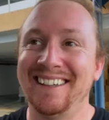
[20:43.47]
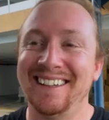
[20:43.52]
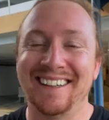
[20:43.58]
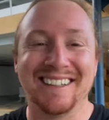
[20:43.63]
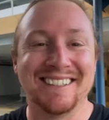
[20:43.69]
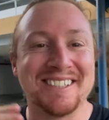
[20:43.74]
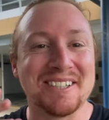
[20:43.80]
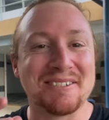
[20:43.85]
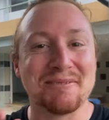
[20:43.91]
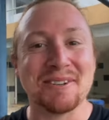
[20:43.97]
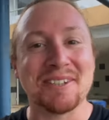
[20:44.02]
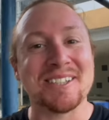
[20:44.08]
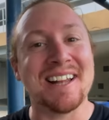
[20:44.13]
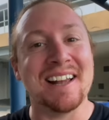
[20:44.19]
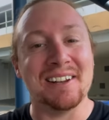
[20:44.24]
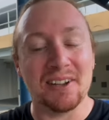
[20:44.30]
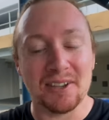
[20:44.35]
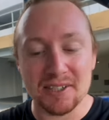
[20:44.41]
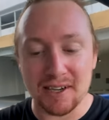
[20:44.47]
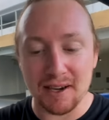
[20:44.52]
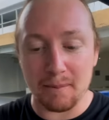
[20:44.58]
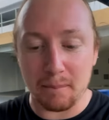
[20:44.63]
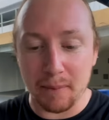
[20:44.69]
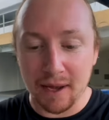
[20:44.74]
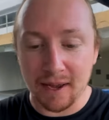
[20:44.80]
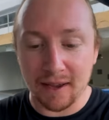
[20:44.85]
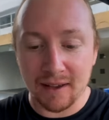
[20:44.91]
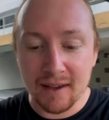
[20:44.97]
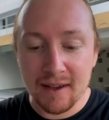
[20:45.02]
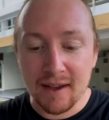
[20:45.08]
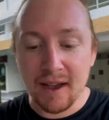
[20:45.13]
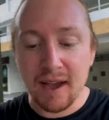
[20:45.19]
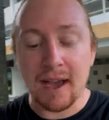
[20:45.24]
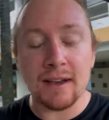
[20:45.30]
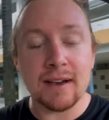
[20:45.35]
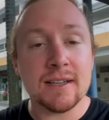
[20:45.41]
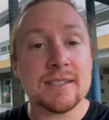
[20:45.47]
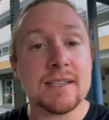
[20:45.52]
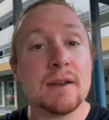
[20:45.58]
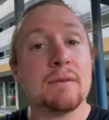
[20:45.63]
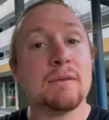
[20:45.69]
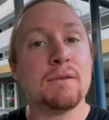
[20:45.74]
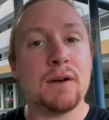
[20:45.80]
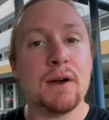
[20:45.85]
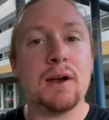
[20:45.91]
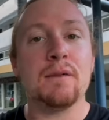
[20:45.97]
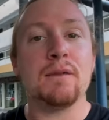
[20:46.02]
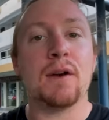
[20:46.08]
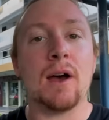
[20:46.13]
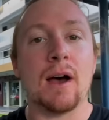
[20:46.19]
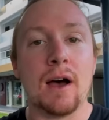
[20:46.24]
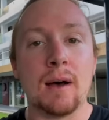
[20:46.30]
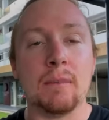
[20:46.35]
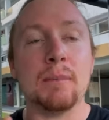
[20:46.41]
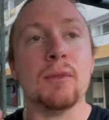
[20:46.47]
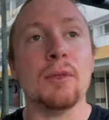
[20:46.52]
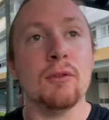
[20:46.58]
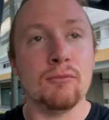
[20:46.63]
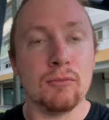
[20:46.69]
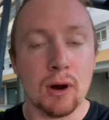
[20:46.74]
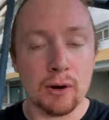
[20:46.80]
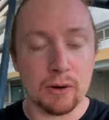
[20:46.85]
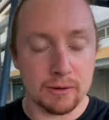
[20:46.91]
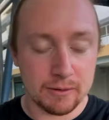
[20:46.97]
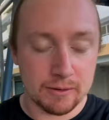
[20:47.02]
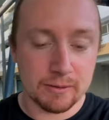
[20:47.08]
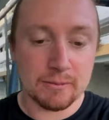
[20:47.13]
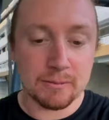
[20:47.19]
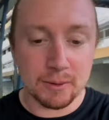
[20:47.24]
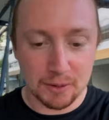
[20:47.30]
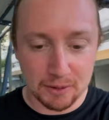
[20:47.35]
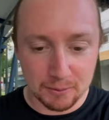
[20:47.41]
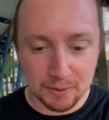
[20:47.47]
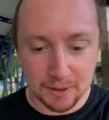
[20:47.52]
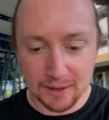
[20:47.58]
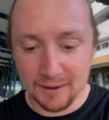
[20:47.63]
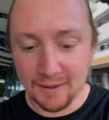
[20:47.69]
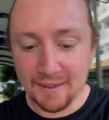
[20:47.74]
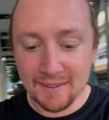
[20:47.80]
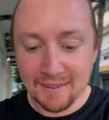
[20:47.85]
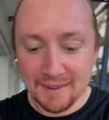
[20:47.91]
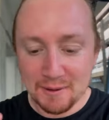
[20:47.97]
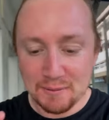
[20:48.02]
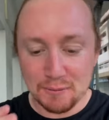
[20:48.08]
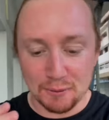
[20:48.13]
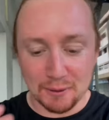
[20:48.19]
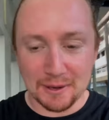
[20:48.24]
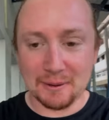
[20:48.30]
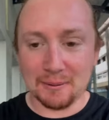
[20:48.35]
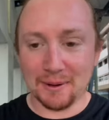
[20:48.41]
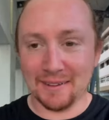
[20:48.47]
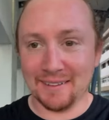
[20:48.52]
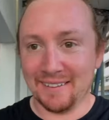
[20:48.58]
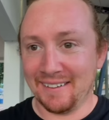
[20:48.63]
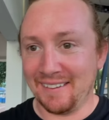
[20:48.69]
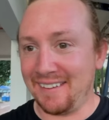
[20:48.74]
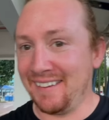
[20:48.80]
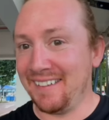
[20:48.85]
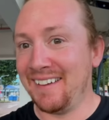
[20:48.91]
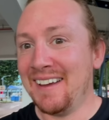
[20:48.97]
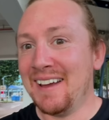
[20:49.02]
I just watched that last clip back and I said further up the road, by the way, for anyone that...